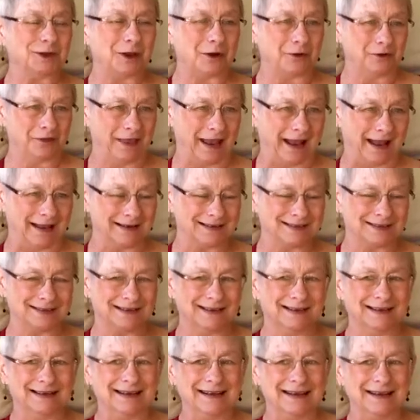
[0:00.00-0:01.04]
know that.
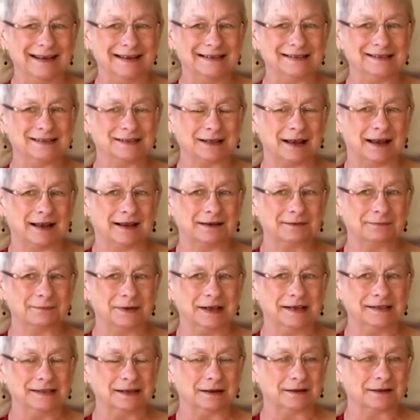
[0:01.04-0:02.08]
He's
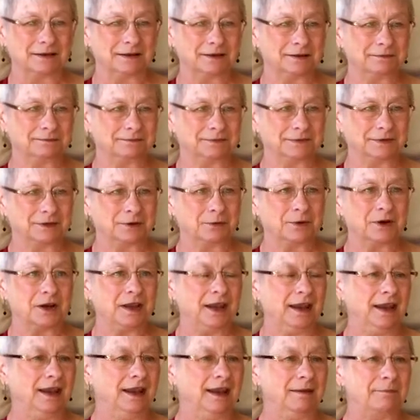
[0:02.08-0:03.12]
a
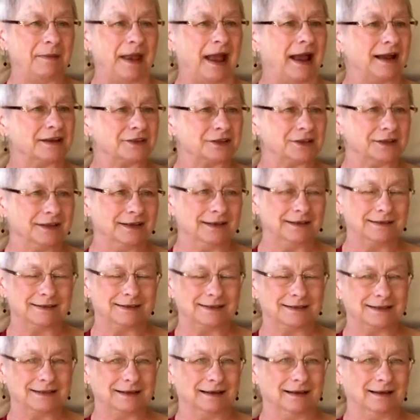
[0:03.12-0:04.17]
quirky,
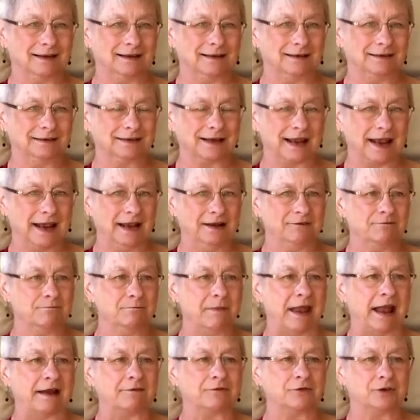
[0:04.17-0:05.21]
passionate, kind of
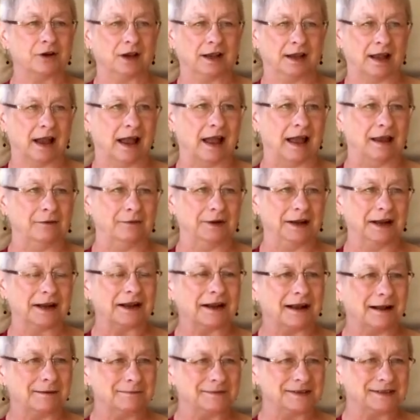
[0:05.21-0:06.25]
maverick guy when it
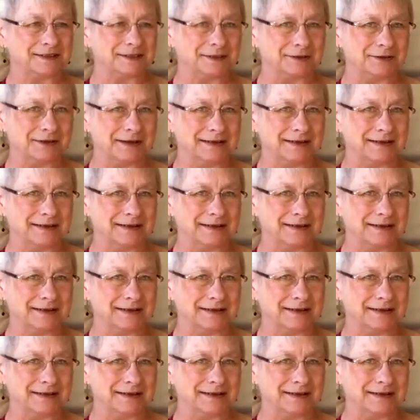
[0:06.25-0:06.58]
comes to